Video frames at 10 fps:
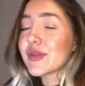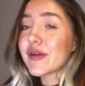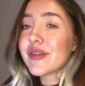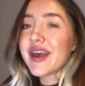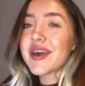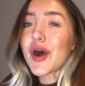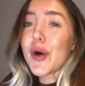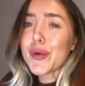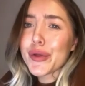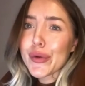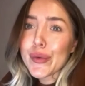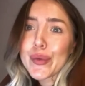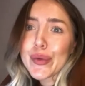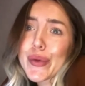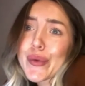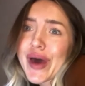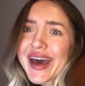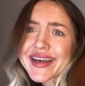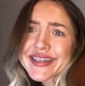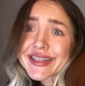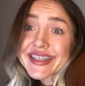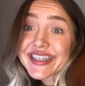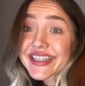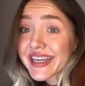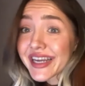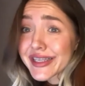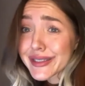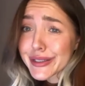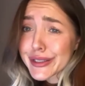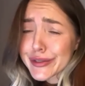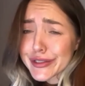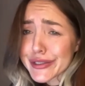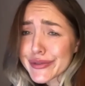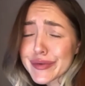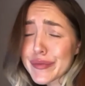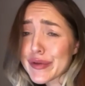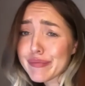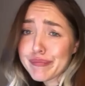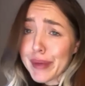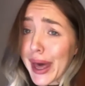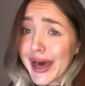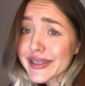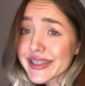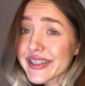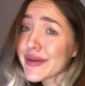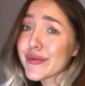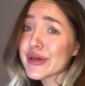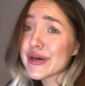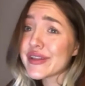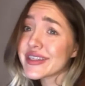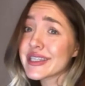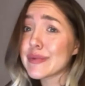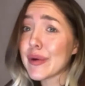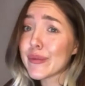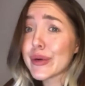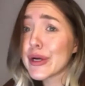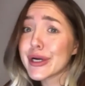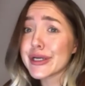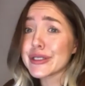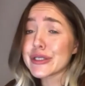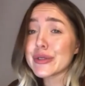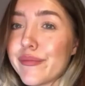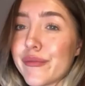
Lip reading: they were like, oh, you guys in the States, you're going to do it with bats? Well, this is what we're going to do.